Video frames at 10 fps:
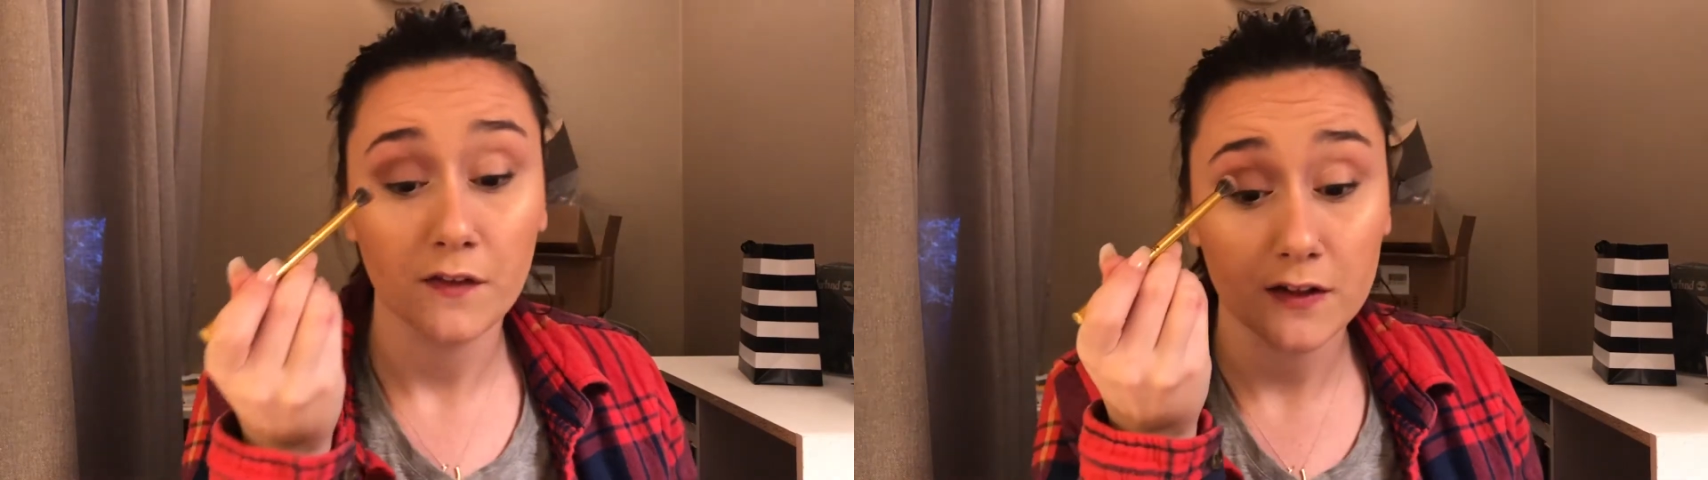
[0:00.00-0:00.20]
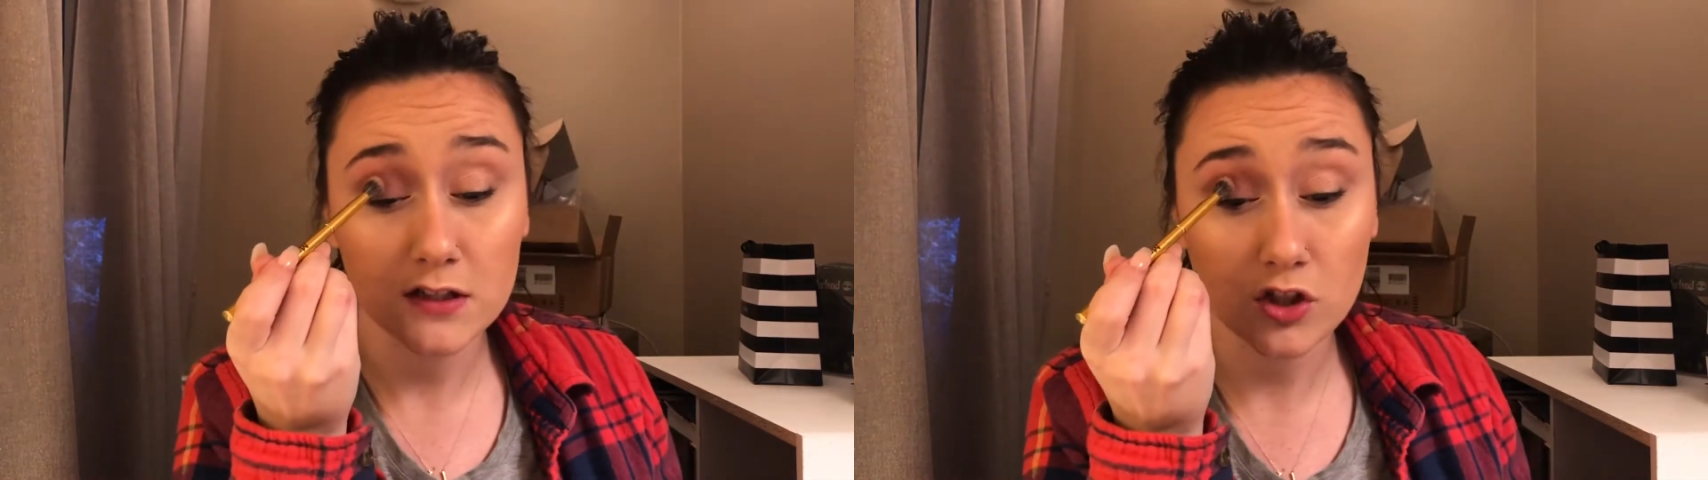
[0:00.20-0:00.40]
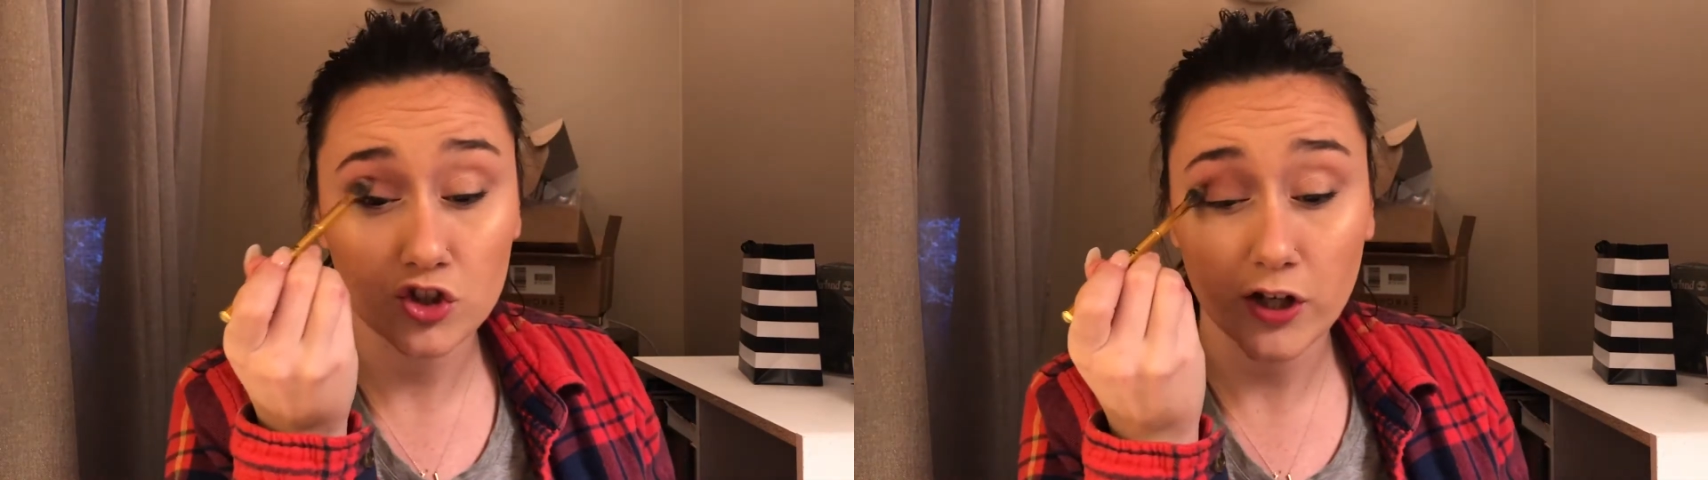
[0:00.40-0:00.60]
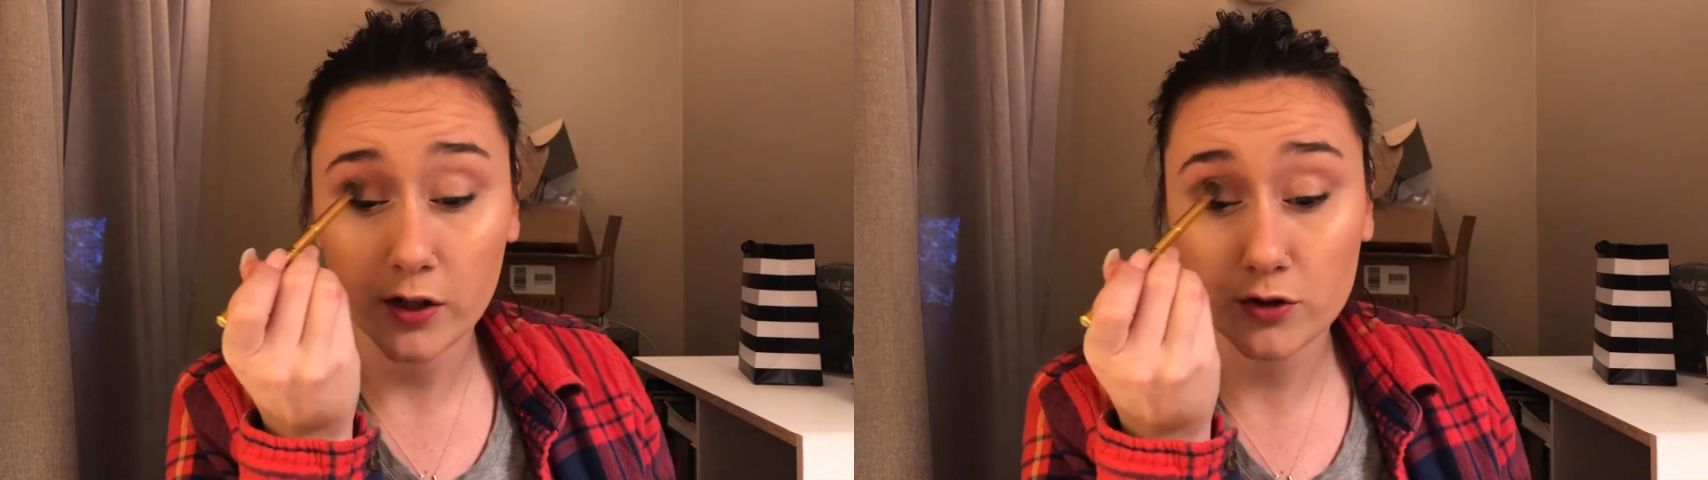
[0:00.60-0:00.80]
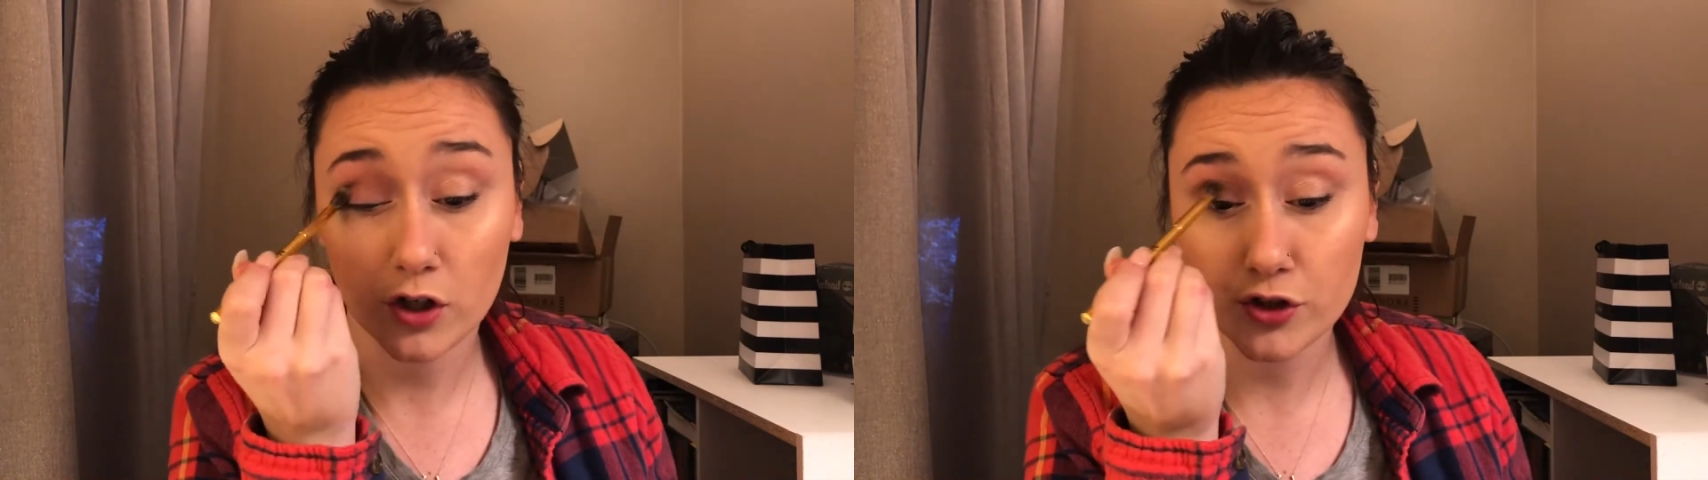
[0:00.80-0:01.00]
These
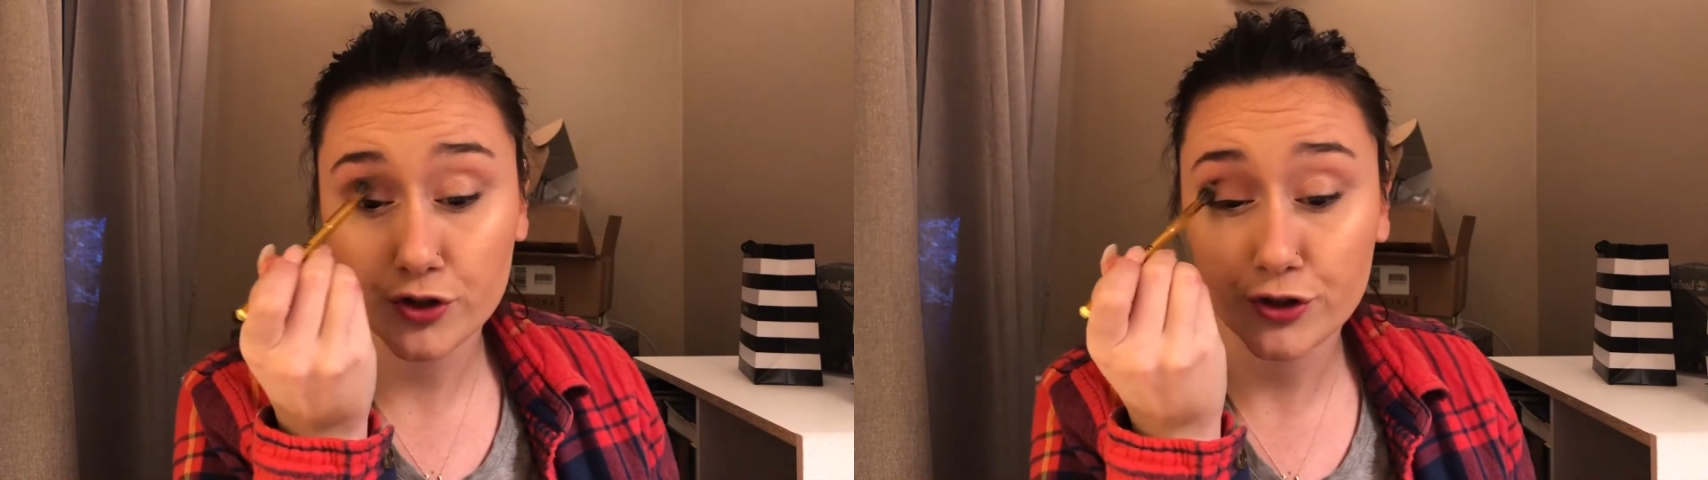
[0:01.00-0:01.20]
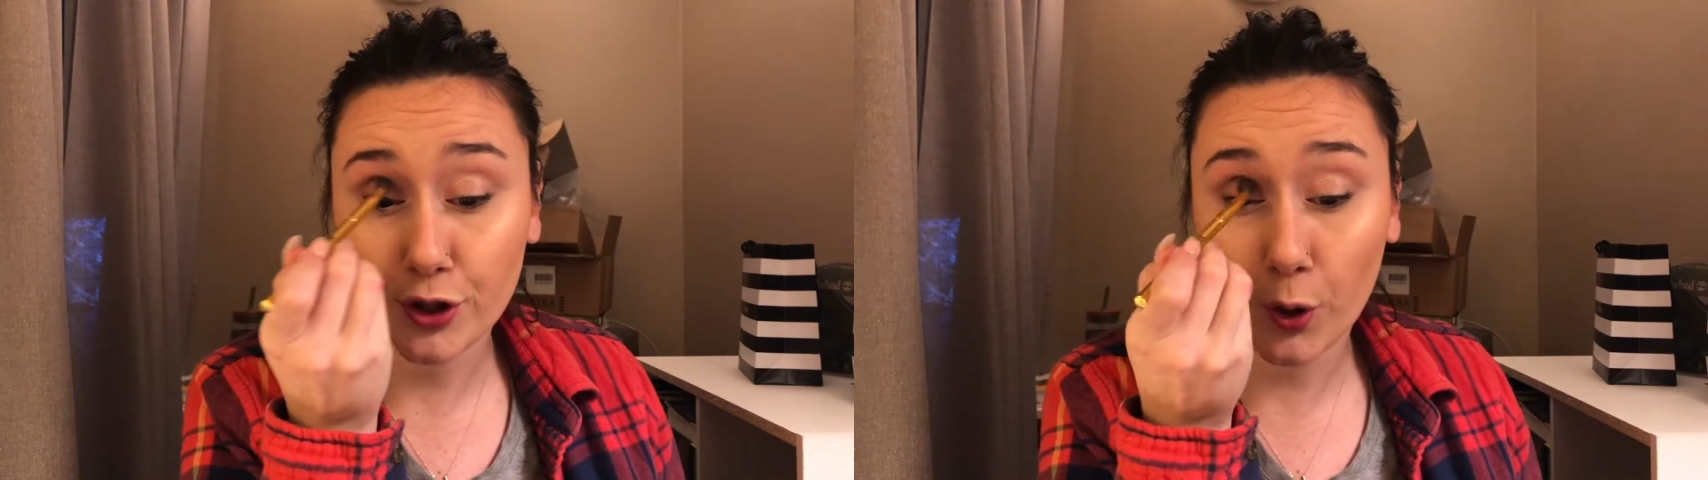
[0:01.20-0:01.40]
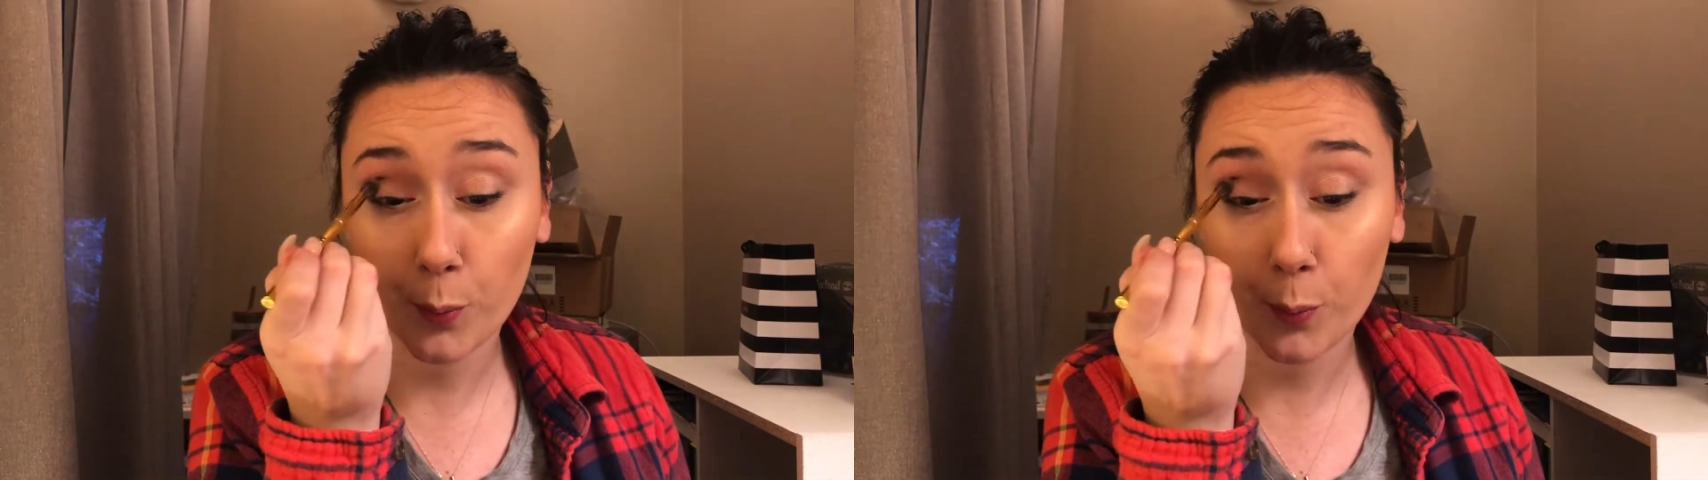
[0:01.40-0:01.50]
shadows are so